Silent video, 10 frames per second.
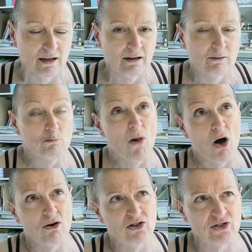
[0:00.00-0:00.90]

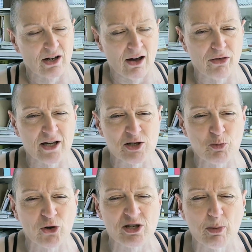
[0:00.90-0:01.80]
marked, I think is
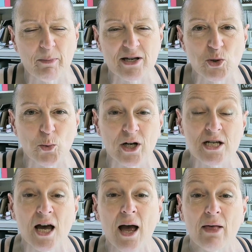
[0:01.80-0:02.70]
possibly a better word,
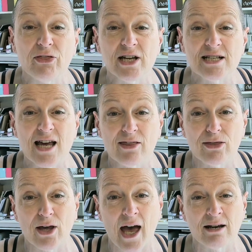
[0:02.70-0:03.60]
the 10th
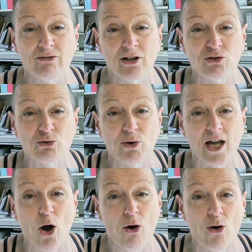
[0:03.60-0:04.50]

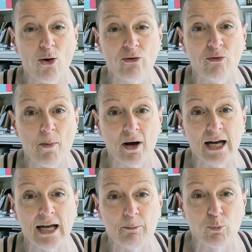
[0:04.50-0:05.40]
anniversary of
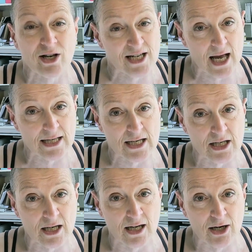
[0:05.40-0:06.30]
my breast cancer
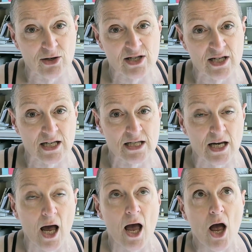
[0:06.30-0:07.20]
diagnosis
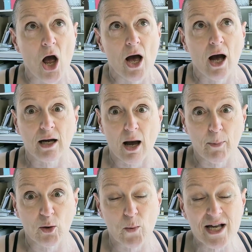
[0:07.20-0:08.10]
a
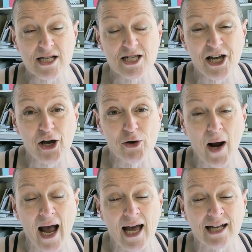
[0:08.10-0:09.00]
couple of weeks ago,
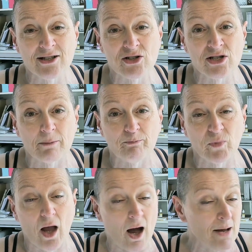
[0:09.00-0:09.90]
and
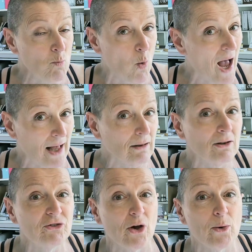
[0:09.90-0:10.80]
I'm well,
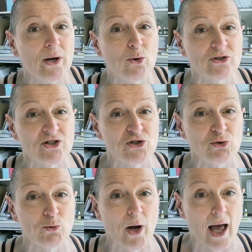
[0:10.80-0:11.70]
so in order
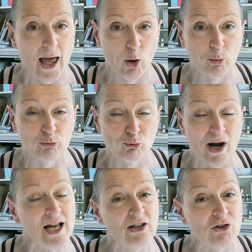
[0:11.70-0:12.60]
to help
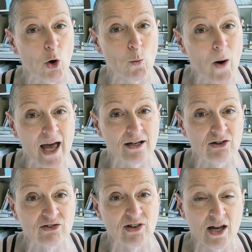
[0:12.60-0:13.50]
raise
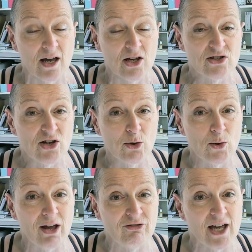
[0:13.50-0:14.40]
awareness, so
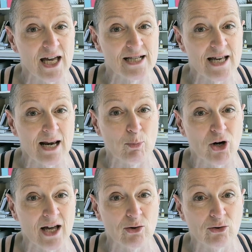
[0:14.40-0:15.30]
if it hits
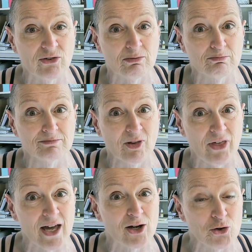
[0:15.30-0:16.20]
anybody else,
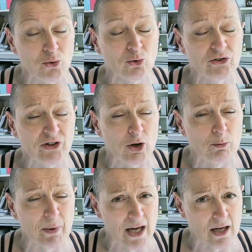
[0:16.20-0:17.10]
they can also
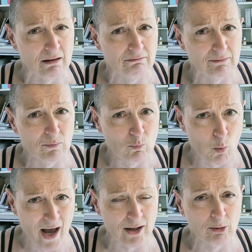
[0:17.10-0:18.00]
be
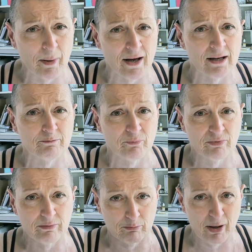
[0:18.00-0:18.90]
well by
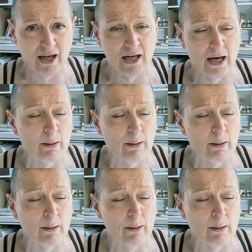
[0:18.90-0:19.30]
picking it up